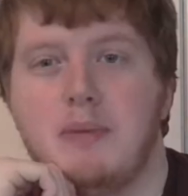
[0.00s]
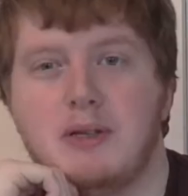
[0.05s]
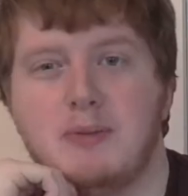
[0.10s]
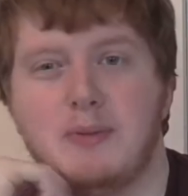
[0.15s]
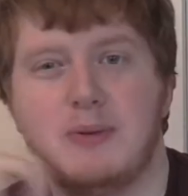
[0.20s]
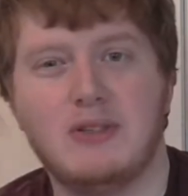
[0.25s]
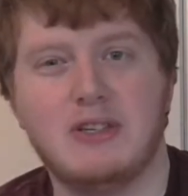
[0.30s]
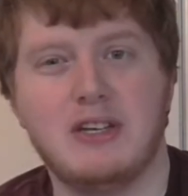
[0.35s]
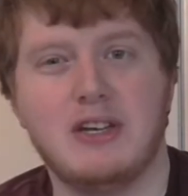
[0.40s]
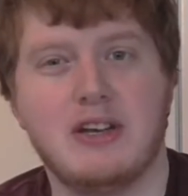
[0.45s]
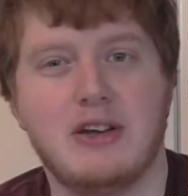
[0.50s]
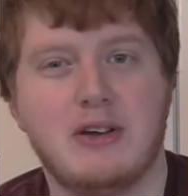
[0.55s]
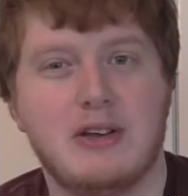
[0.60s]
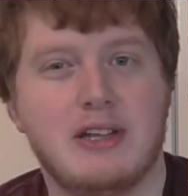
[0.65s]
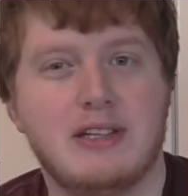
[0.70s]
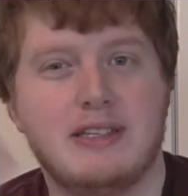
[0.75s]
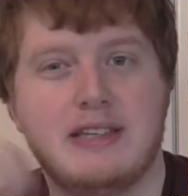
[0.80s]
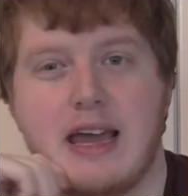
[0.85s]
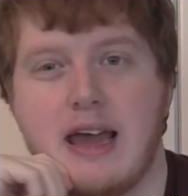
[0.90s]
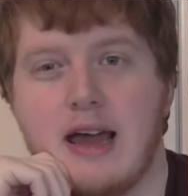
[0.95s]
But I suppose
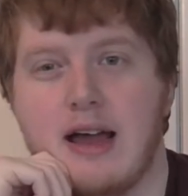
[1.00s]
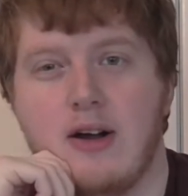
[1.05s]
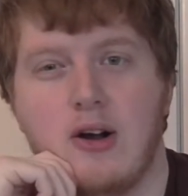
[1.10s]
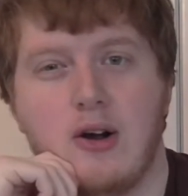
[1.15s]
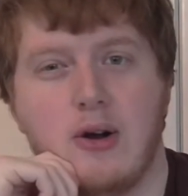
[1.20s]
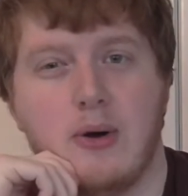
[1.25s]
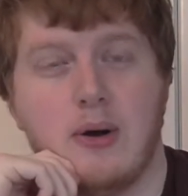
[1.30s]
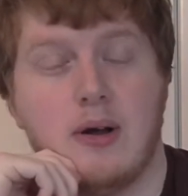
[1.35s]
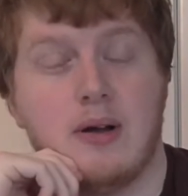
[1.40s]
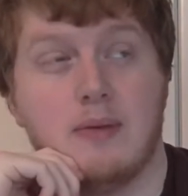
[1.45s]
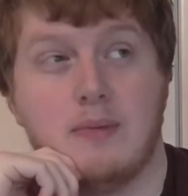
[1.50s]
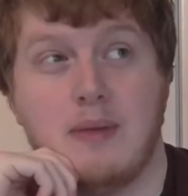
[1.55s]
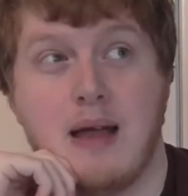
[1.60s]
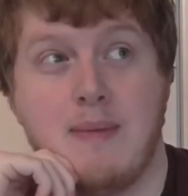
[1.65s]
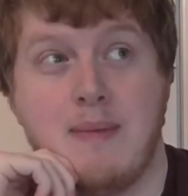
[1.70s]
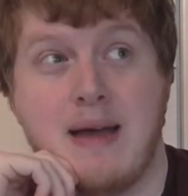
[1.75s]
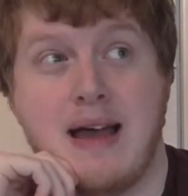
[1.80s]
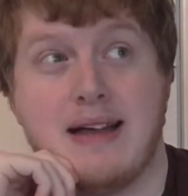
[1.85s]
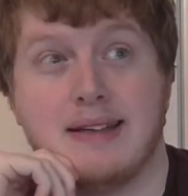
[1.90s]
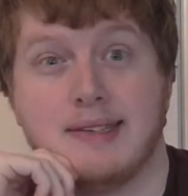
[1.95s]
you'd say,
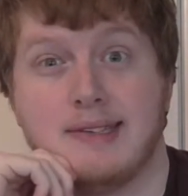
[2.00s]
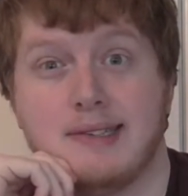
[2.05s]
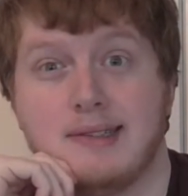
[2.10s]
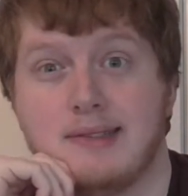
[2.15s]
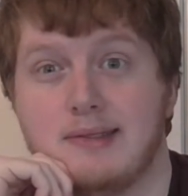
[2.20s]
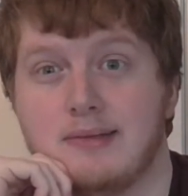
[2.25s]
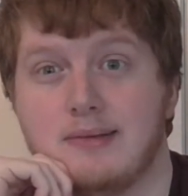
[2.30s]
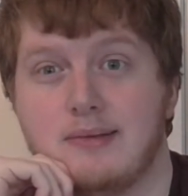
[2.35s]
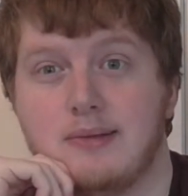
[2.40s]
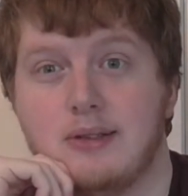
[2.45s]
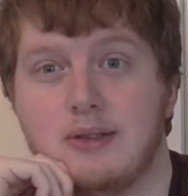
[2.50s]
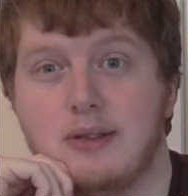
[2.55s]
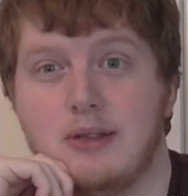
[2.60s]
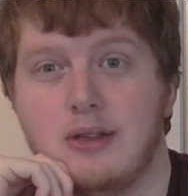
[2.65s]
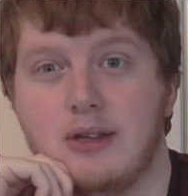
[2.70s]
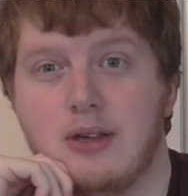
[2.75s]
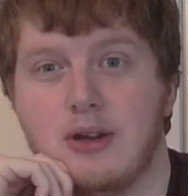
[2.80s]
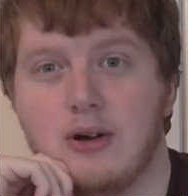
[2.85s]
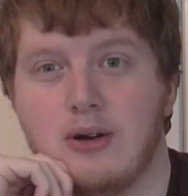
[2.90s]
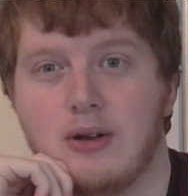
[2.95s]
MS,
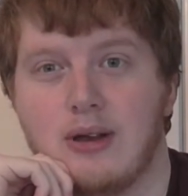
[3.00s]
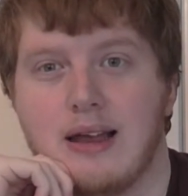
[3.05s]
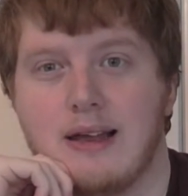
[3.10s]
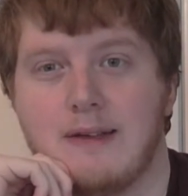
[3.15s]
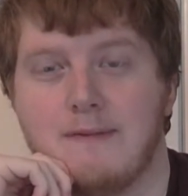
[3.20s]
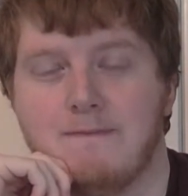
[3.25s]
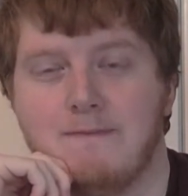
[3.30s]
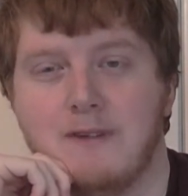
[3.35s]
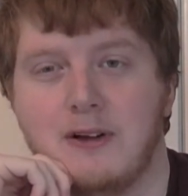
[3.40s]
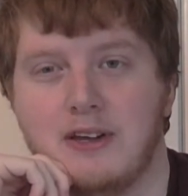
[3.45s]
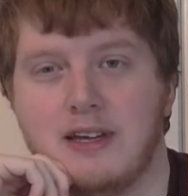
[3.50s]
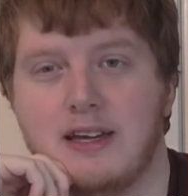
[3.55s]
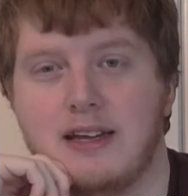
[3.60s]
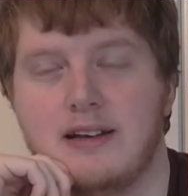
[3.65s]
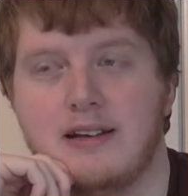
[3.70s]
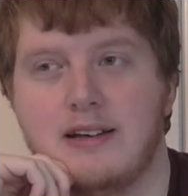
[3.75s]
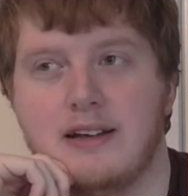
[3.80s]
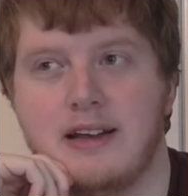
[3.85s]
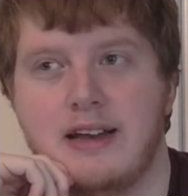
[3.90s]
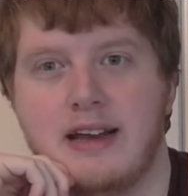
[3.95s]
you're like
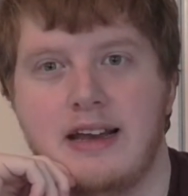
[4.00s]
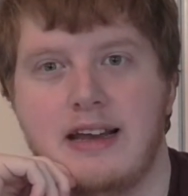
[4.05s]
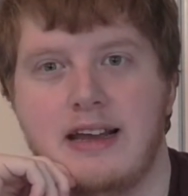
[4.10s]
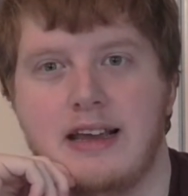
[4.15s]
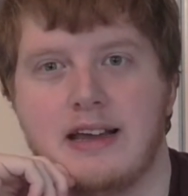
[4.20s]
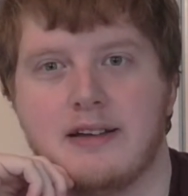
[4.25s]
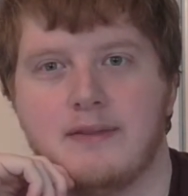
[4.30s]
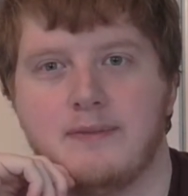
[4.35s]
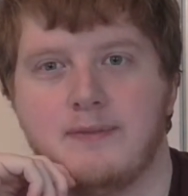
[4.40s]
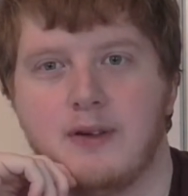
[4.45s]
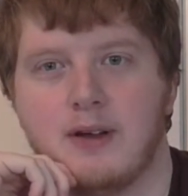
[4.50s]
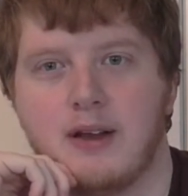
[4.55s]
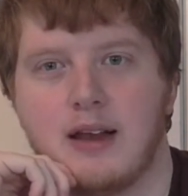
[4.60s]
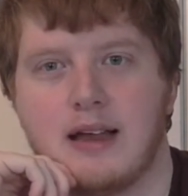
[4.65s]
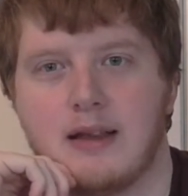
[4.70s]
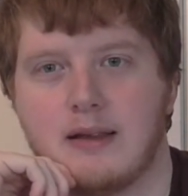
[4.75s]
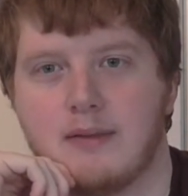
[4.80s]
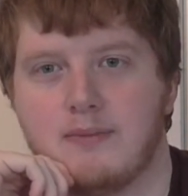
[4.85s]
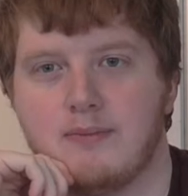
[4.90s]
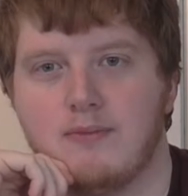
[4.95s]
fucking an idiot for
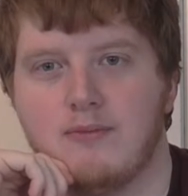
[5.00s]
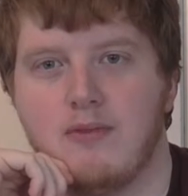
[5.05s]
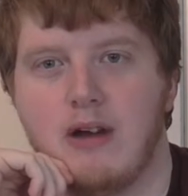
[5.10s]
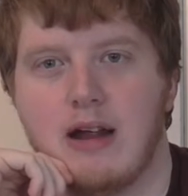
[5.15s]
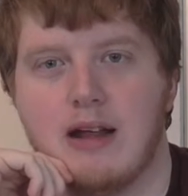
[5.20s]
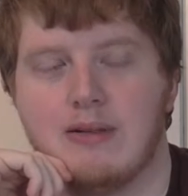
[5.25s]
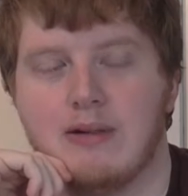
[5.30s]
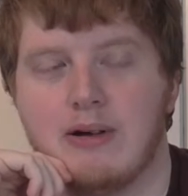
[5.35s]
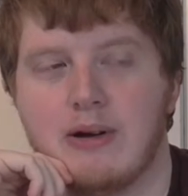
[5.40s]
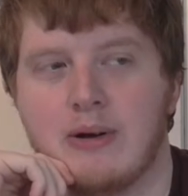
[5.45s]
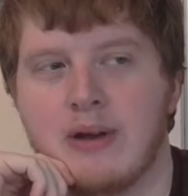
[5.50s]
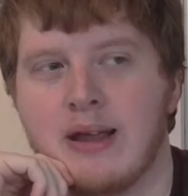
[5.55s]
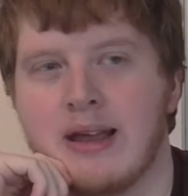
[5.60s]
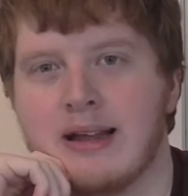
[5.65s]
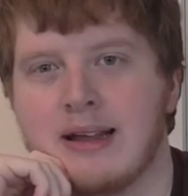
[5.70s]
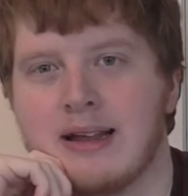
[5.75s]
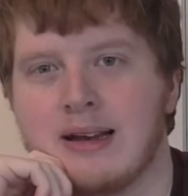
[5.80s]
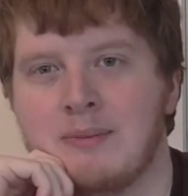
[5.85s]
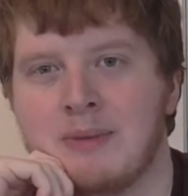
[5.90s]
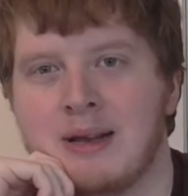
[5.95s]
like
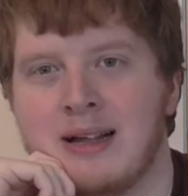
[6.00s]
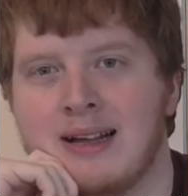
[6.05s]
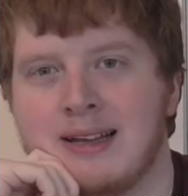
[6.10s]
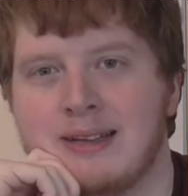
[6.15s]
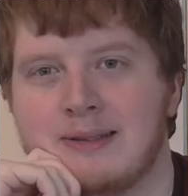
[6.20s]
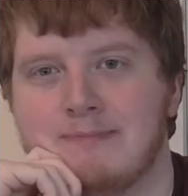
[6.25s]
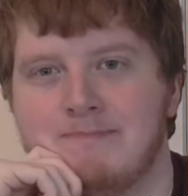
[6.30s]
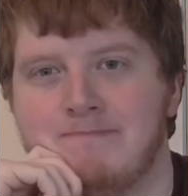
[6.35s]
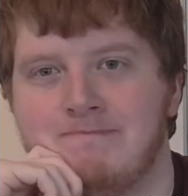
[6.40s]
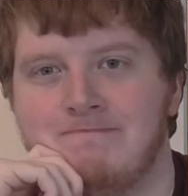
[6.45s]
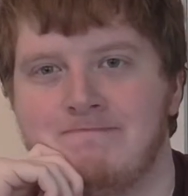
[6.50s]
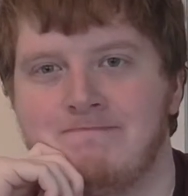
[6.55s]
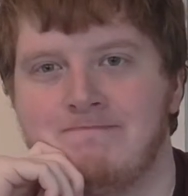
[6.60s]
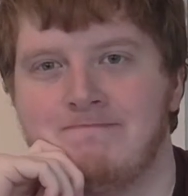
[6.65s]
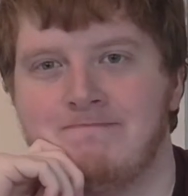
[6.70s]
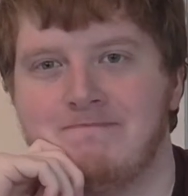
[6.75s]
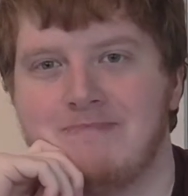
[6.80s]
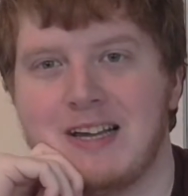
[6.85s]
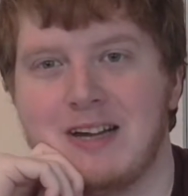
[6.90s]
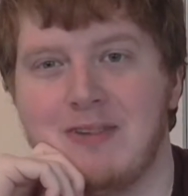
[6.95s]
railroading. And I'm like,
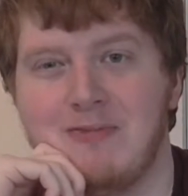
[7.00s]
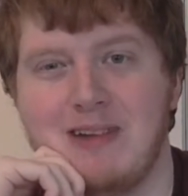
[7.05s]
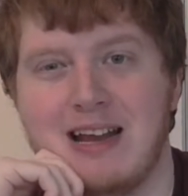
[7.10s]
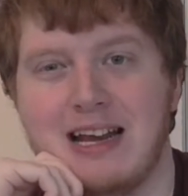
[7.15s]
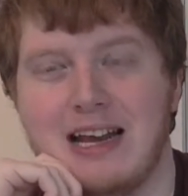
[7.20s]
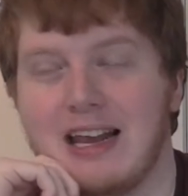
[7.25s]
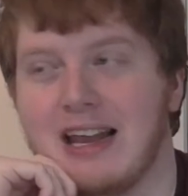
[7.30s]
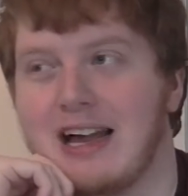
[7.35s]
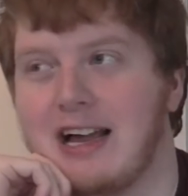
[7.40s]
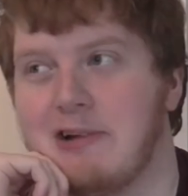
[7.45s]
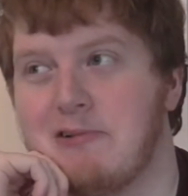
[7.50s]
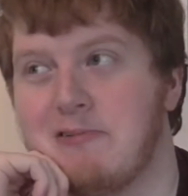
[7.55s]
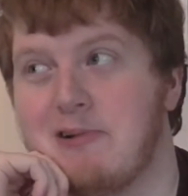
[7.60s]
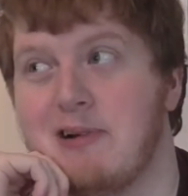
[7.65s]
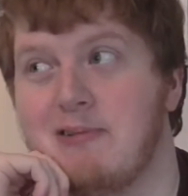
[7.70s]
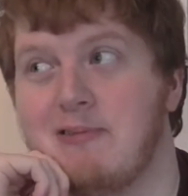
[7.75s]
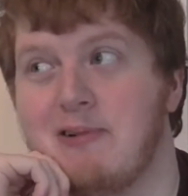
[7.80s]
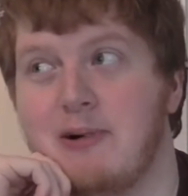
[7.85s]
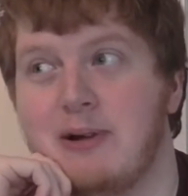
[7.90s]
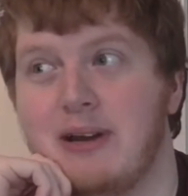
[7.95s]
I don't really like
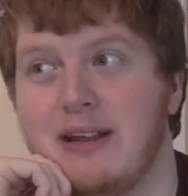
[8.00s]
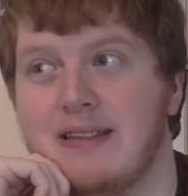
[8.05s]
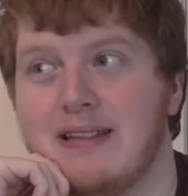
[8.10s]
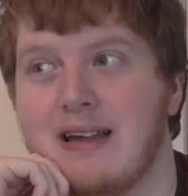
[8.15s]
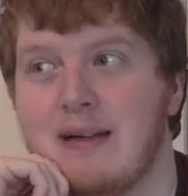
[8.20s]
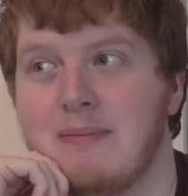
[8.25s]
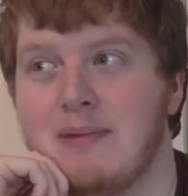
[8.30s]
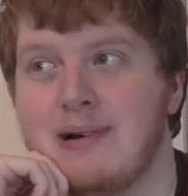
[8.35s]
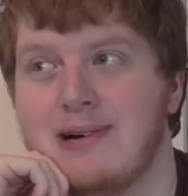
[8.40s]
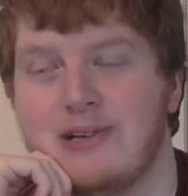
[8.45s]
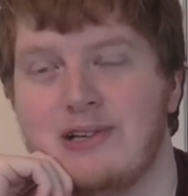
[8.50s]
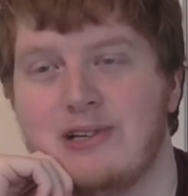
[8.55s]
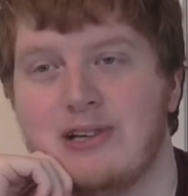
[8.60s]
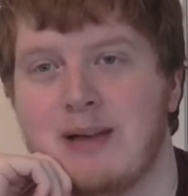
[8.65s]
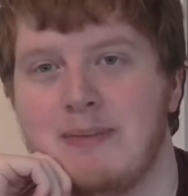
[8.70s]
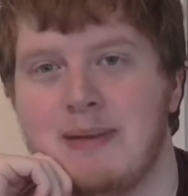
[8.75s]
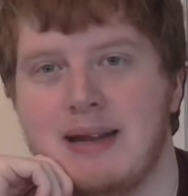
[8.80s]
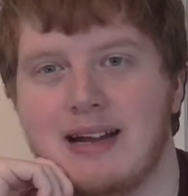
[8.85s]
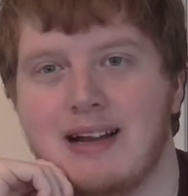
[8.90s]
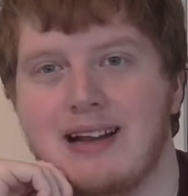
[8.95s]
railroading that
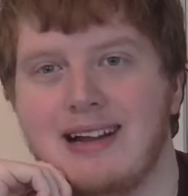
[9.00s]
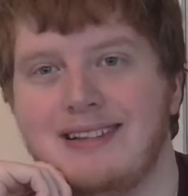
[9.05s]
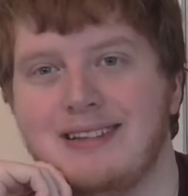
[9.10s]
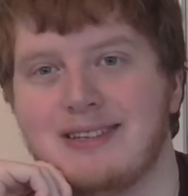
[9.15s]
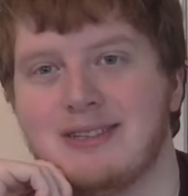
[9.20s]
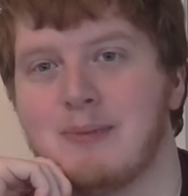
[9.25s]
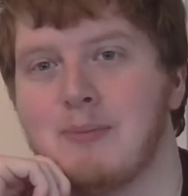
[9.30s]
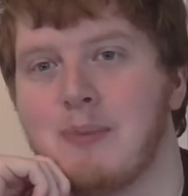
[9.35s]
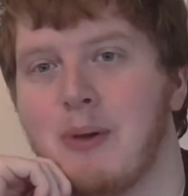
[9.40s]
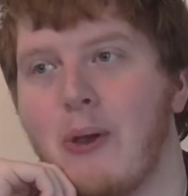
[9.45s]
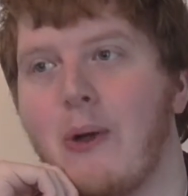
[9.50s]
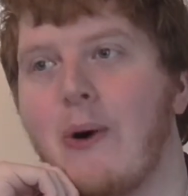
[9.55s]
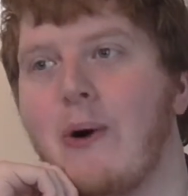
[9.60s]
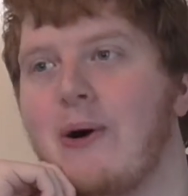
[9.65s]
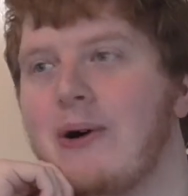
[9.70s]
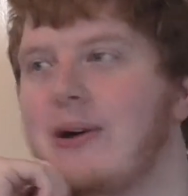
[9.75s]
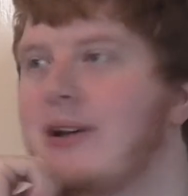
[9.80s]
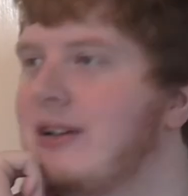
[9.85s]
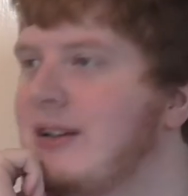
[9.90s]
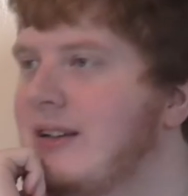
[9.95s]
much. I mean, I like there's a
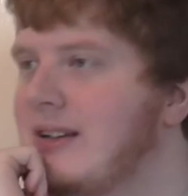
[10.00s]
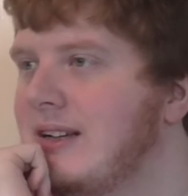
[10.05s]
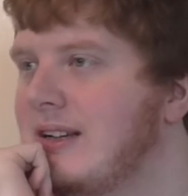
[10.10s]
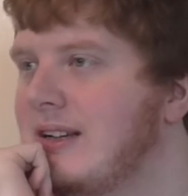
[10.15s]
plot.